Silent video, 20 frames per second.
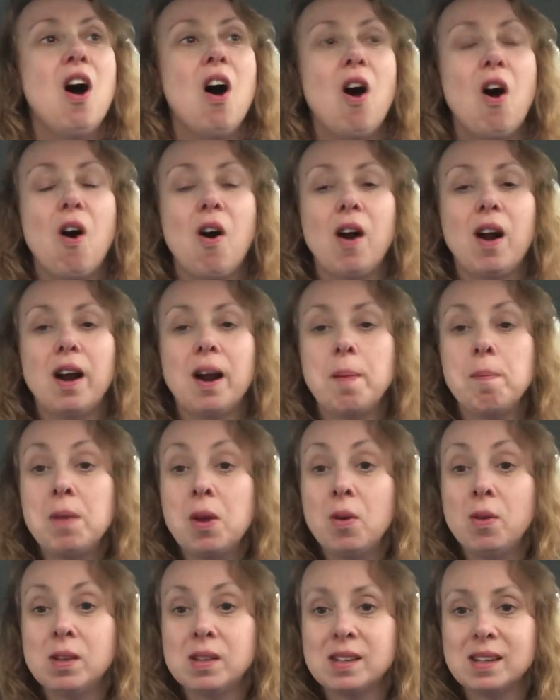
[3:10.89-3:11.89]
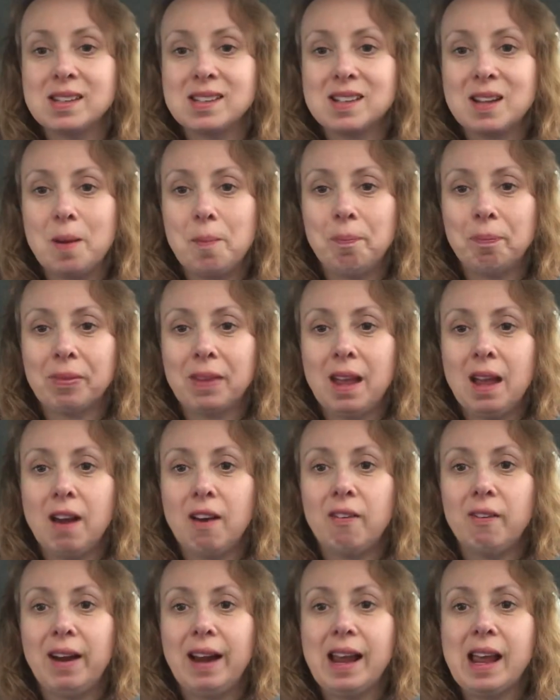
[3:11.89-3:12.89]
our immune system,
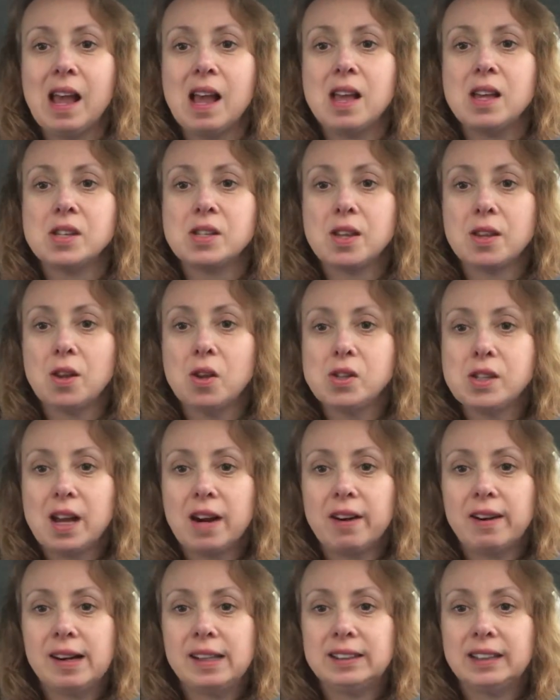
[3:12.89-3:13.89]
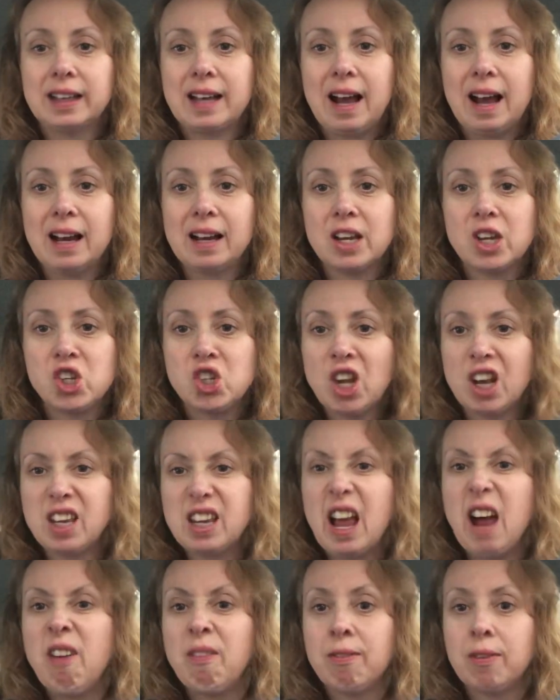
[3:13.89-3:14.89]
right? So those areas are kind of shut
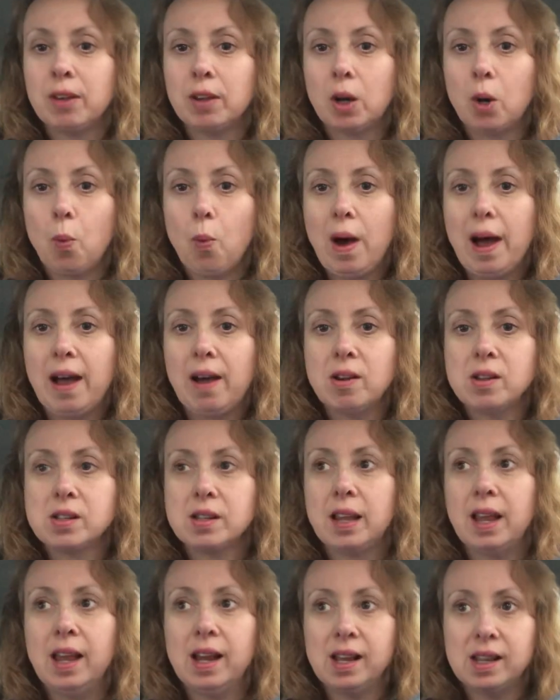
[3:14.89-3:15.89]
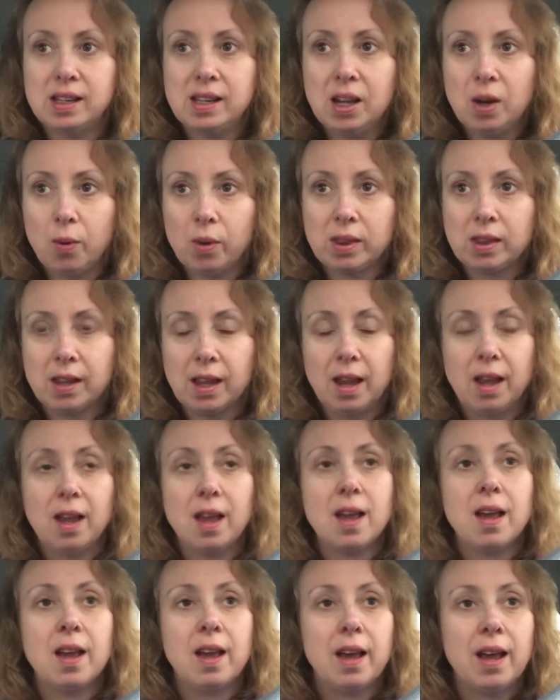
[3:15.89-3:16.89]
down for a little while, so that it could deal with the
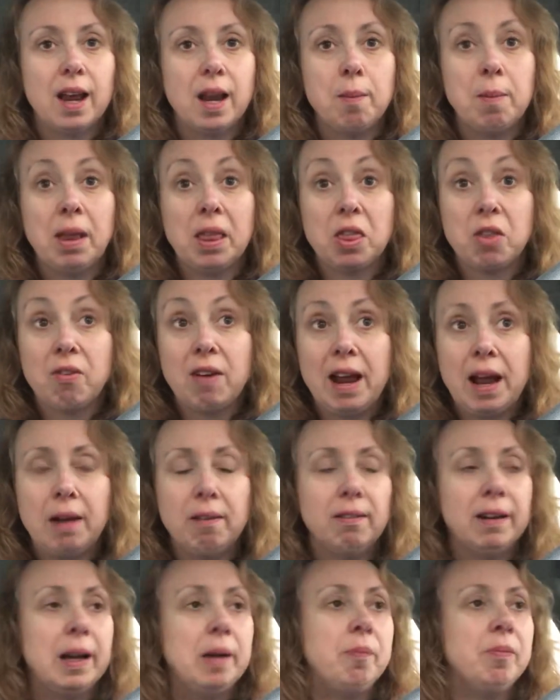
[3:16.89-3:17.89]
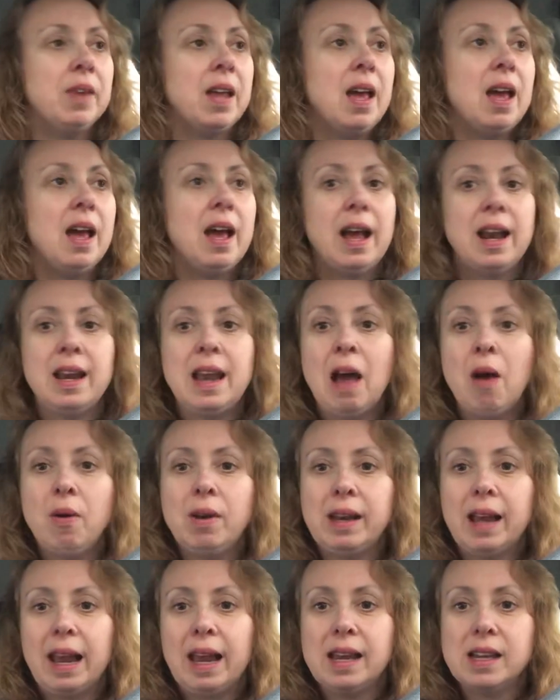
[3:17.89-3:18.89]
imminent threat, right? And
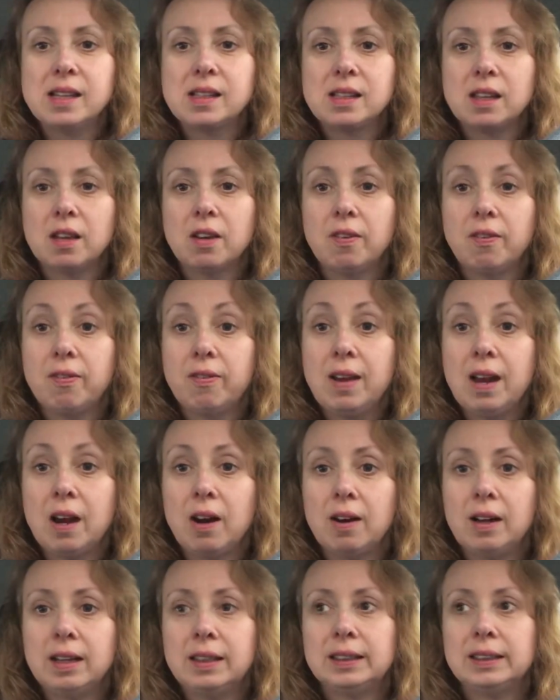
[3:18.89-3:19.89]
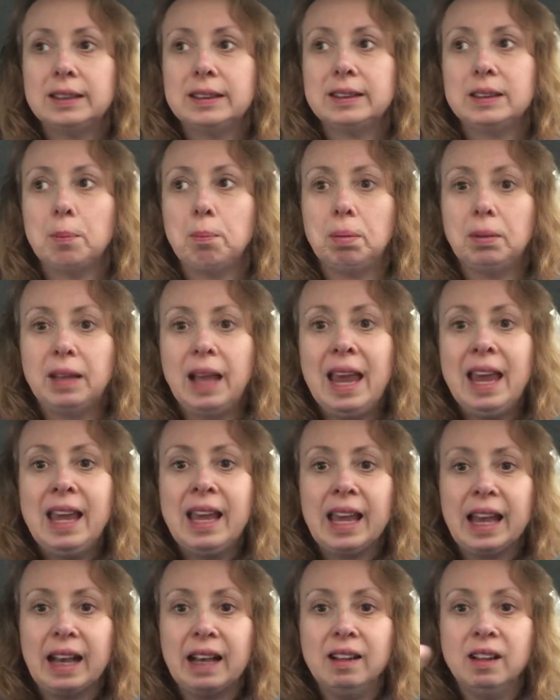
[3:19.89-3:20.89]
nowadays, this fear is just a
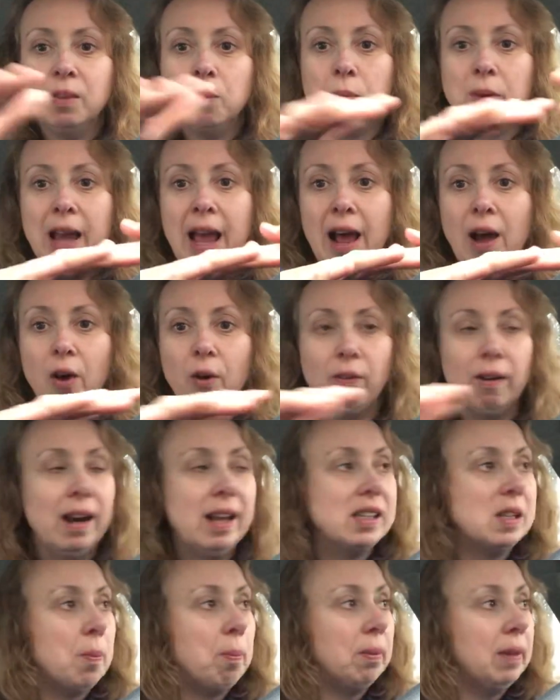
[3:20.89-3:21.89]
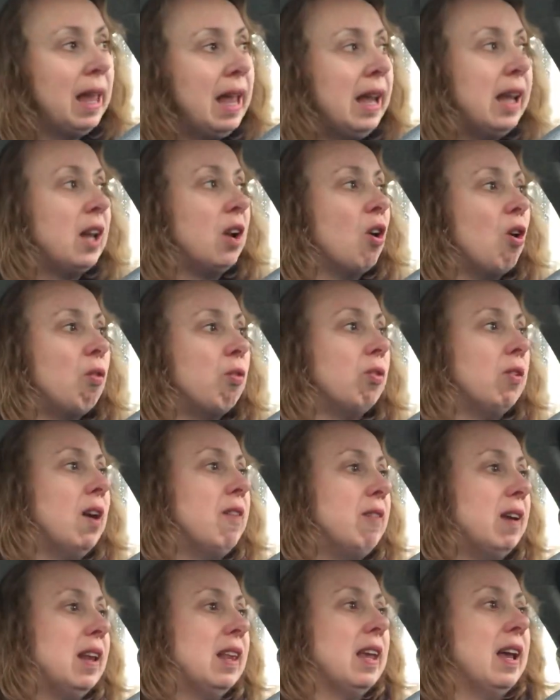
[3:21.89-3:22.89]
blanket now, right? It's a blanket over
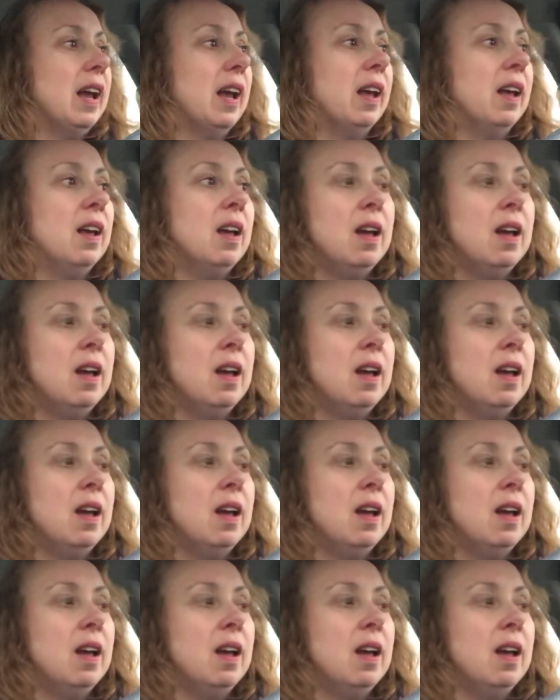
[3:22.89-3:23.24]
everything,